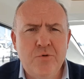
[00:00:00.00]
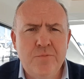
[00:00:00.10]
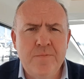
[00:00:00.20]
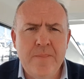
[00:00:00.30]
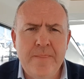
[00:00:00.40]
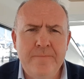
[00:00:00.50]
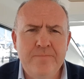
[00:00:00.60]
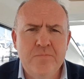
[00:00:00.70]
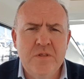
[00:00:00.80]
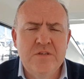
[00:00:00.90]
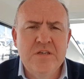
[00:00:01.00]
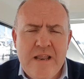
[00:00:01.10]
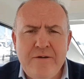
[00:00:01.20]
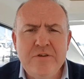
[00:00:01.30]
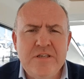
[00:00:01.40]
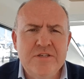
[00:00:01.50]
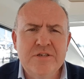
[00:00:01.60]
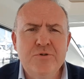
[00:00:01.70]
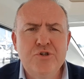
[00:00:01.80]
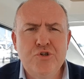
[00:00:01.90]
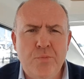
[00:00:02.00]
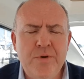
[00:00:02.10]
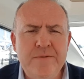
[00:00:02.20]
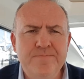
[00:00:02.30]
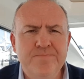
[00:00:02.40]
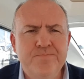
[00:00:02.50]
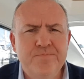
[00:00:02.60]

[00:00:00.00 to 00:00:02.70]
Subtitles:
all. So now you need to go shopping.